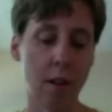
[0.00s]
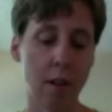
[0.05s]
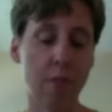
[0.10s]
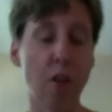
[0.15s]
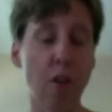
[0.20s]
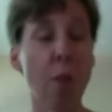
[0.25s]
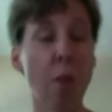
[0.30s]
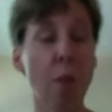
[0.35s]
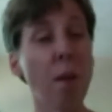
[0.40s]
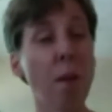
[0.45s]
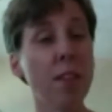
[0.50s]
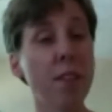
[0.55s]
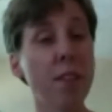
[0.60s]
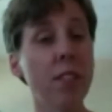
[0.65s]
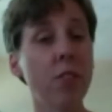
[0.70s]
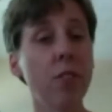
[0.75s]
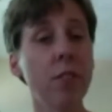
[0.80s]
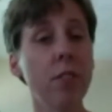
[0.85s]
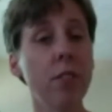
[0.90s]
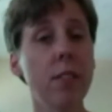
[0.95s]
of our
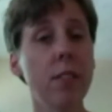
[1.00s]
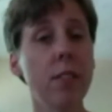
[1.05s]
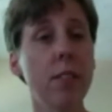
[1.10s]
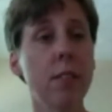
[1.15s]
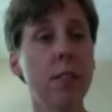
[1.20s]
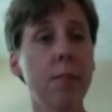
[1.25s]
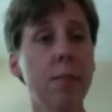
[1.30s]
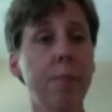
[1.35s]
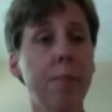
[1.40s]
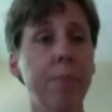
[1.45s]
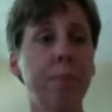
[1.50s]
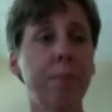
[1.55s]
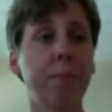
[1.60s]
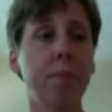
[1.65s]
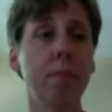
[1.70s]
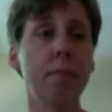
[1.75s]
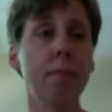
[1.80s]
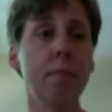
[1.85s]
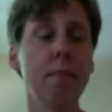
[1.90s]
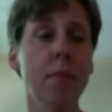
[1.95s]
muscles,
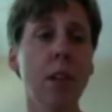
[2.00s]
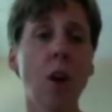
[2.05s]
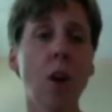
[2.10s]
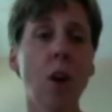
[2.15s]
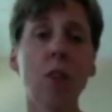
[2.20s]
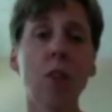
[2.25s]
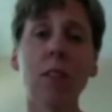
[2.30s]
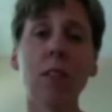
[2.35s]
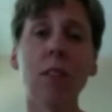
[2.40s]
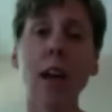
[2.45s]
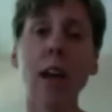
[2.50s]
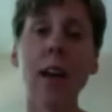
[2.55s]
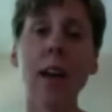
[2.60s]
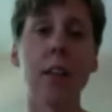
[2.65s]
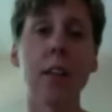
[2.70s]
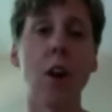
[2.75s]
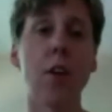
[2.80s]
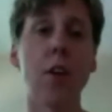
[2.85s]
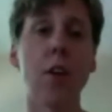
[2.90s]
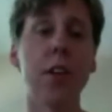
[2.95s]
our
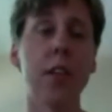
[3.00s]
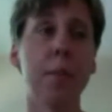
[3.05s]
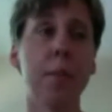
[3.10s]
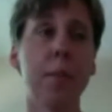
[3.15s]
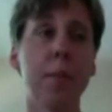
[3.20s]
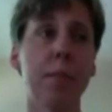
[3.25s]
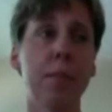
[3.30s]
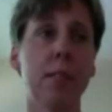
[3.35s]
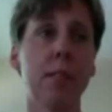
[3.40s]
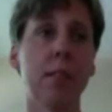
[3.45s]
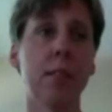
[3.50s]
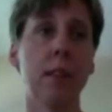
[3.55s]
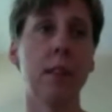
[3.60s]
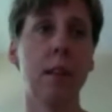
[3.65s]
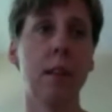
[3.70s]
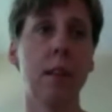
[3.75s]
legs and our hips,